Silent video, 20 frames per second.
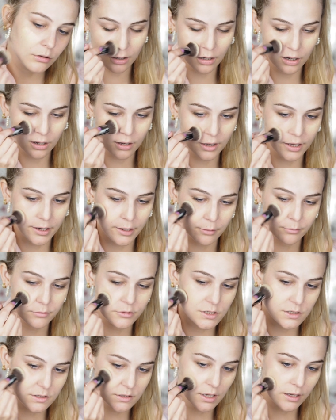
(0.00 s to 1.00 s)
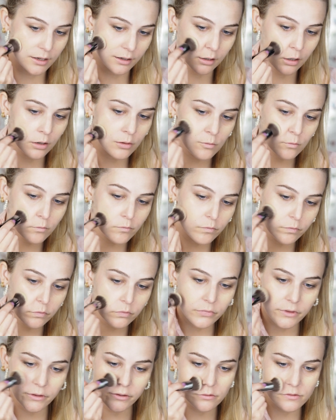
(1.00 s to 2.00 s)
And I'm just like
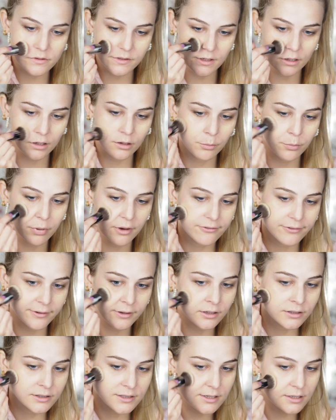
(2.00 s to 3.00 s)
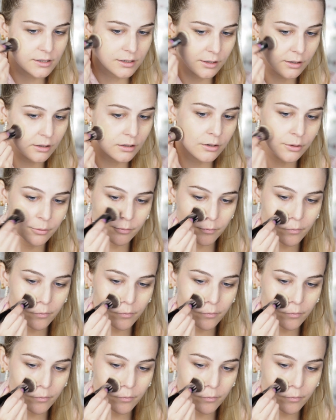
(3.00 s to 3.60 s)
using buffing technique,